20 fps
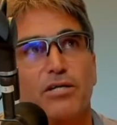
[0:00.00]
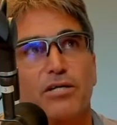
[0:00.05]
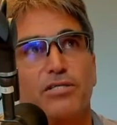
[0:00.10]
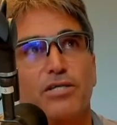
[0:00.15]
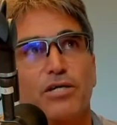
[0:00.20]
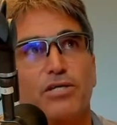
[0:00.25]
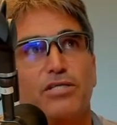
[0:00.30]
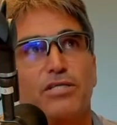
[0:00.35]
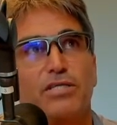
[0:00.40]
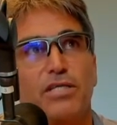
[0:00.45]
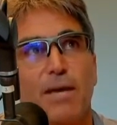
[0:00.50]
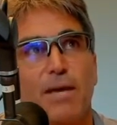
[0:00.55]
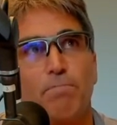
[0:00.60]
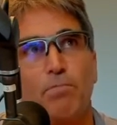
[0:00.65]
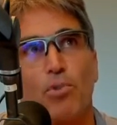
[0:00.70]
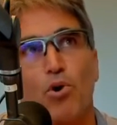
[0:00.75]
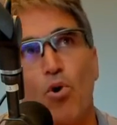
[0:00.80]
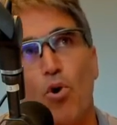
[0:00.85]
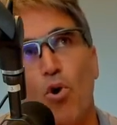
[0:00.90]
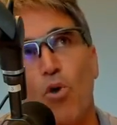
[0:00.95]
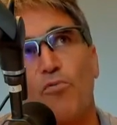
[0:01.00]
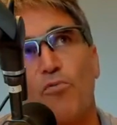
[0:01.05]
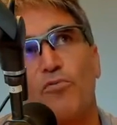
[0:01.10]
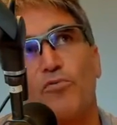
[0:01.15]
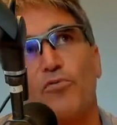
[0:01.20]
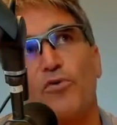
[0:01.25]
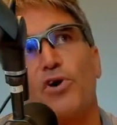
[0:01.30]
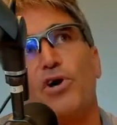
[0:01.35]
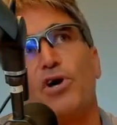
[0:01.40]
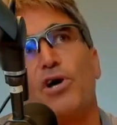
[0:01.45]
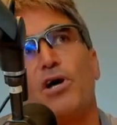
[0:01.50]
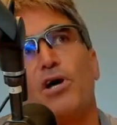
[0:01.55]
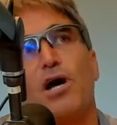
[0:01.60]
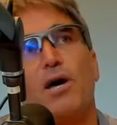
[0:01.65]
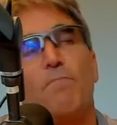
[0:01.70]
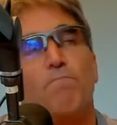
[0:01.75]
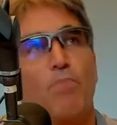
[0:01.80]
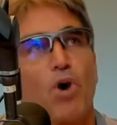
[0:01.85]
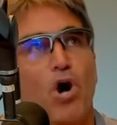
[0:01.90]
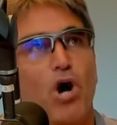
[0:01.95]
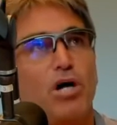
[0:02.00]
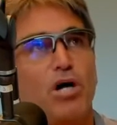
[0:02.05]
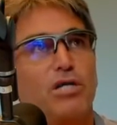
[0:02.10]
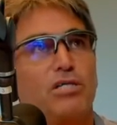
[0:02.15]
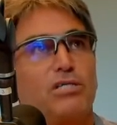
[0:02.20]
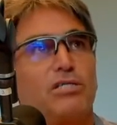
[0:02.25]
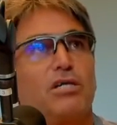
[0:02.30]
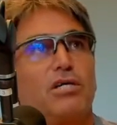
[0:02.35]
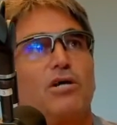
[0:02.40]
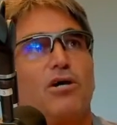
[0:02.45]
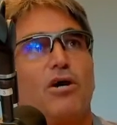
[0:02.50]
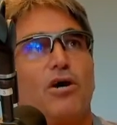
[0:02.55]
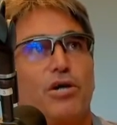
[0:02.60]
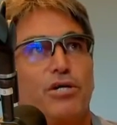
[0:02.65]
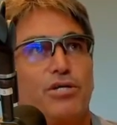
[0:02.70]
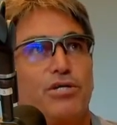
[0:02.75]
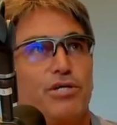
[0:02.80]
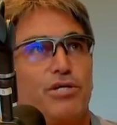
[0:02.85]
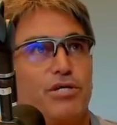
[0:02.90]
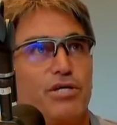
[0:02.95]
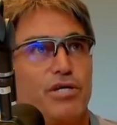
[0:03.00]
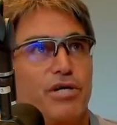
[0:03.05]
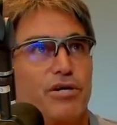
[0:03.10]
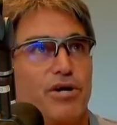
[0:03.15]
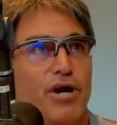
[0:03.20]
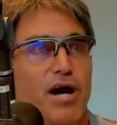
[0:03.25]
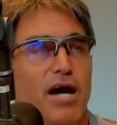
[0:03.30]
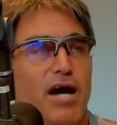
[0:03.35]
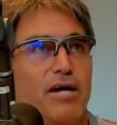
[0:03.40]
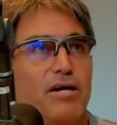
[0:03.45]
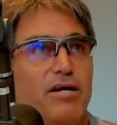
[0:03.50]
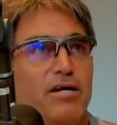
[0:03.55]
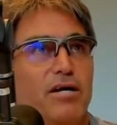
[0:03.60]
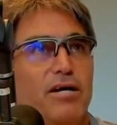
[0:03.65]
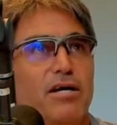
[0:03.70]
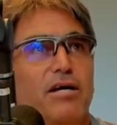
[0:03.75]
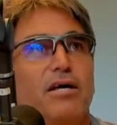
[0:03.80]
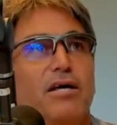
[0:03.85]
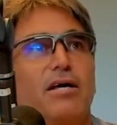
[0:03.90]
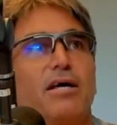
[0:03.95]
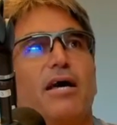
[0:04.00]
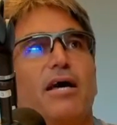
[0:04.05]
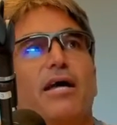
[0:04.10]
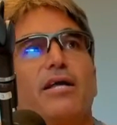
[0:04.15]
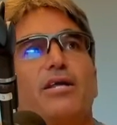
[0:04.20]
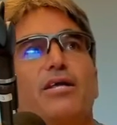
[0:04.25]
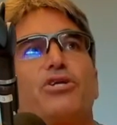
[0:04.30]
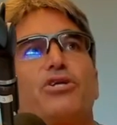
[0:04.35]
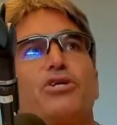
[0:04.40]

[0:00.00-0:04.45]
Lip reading: So step off a box onto the ground, and